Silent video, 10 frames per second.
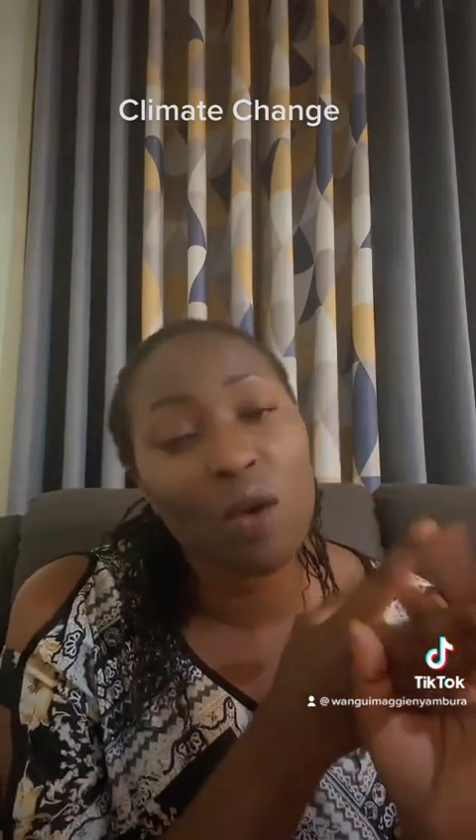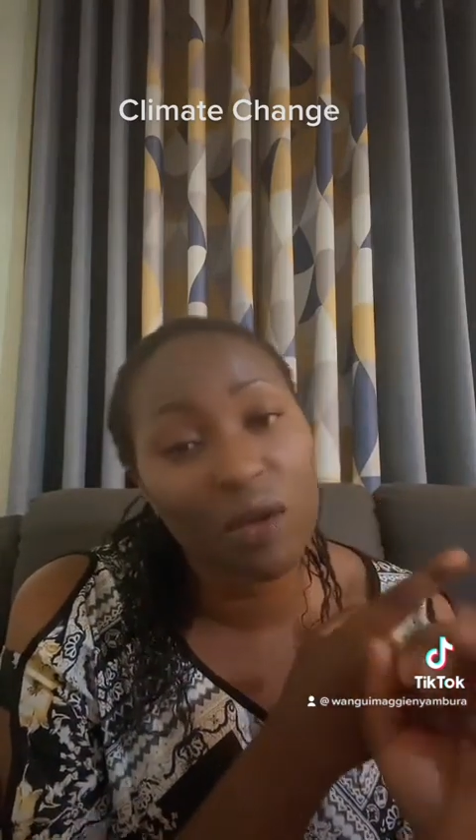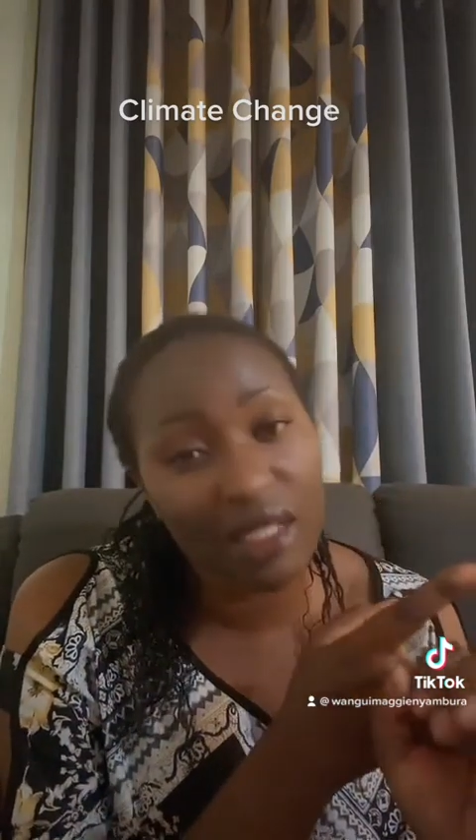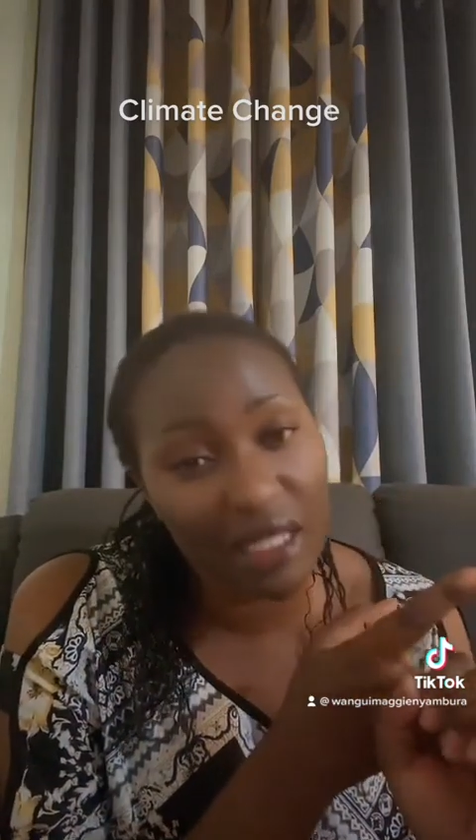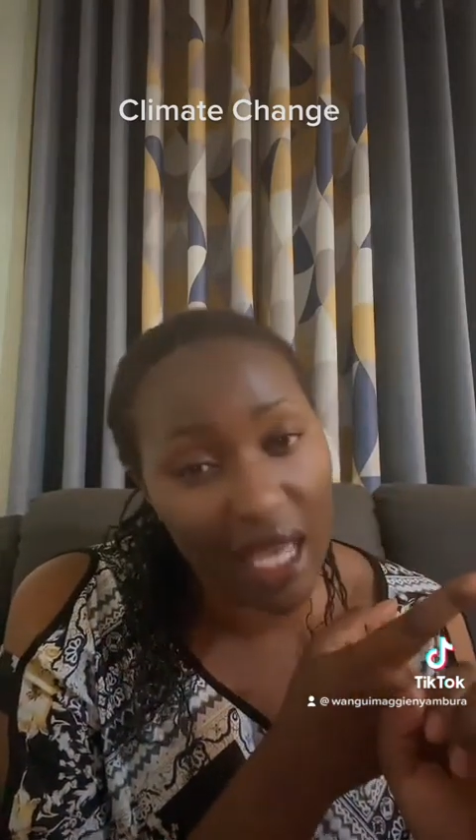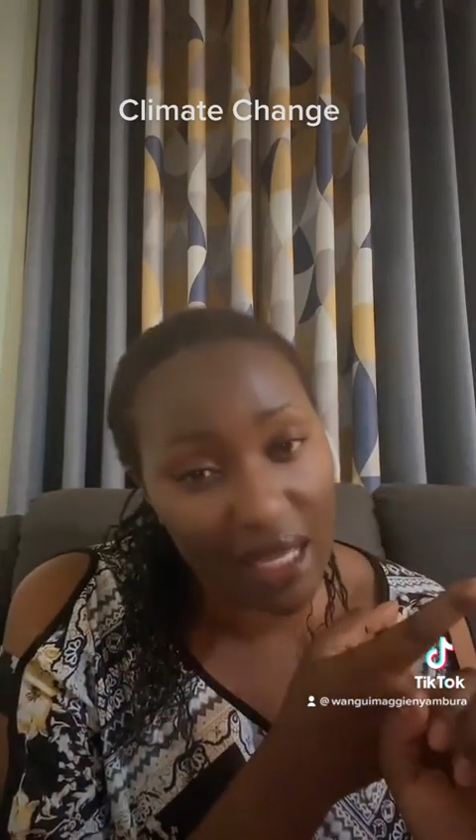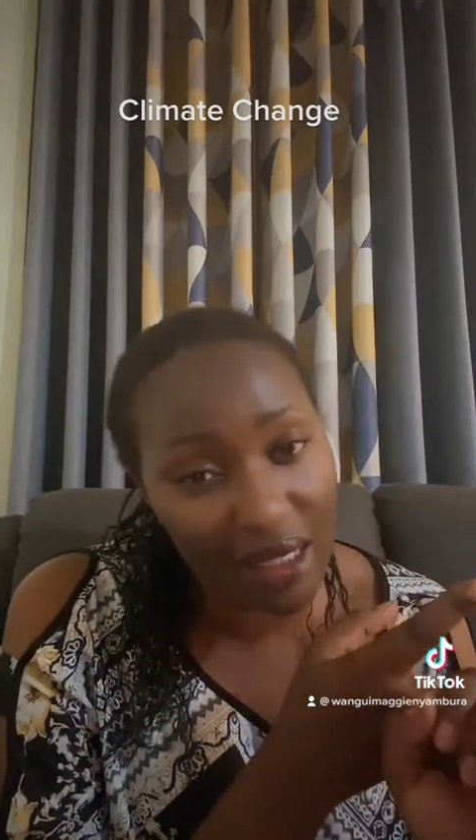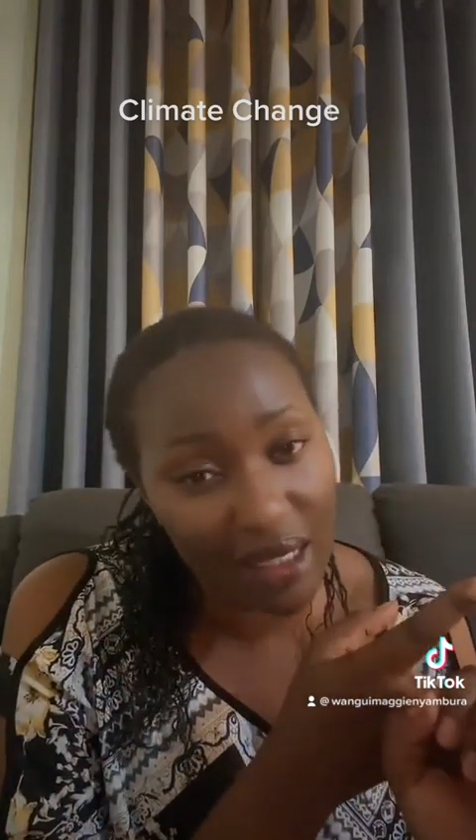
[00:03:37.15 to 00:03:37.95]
oxide,